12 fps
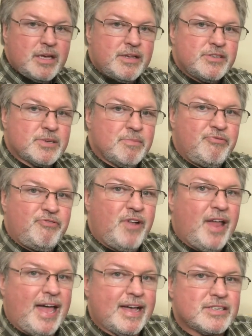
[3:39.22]
some
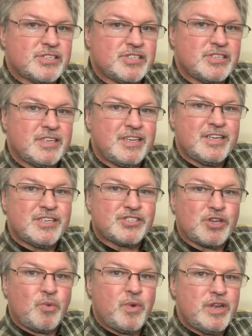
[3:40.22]
flex.
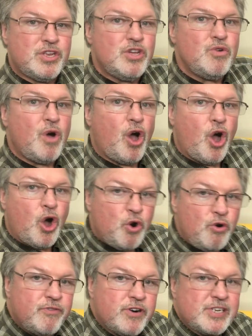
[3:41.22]
So when you
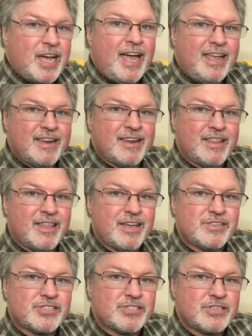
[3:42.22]
over tighten
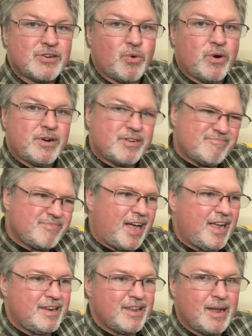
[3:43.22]
this or
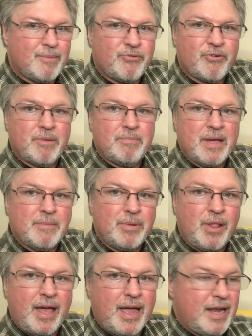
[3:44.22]
tighten it up for a big
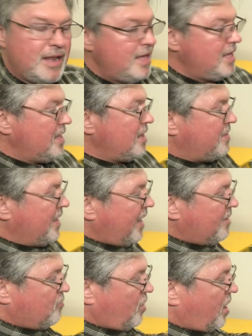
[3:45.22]
blade,
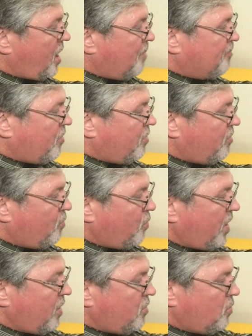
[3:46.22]
that upper
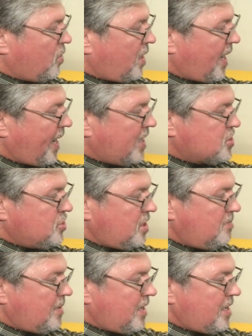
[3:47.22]
wheel will actually
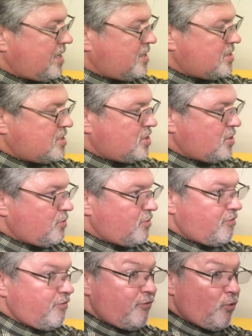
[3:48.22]
begin to tilt
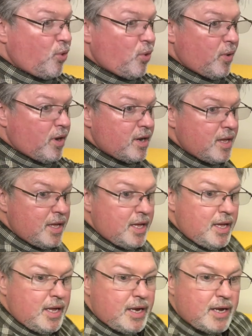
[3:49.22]
forward.
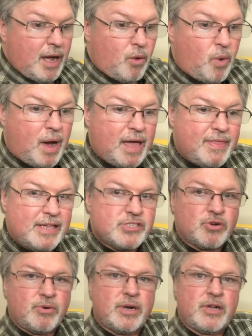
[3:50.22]
Now why that's
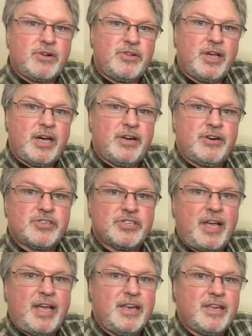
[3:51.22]
critical to
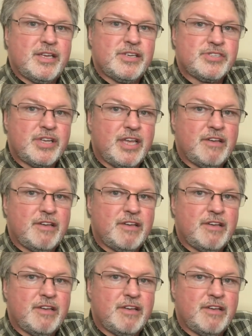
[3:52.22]
understand is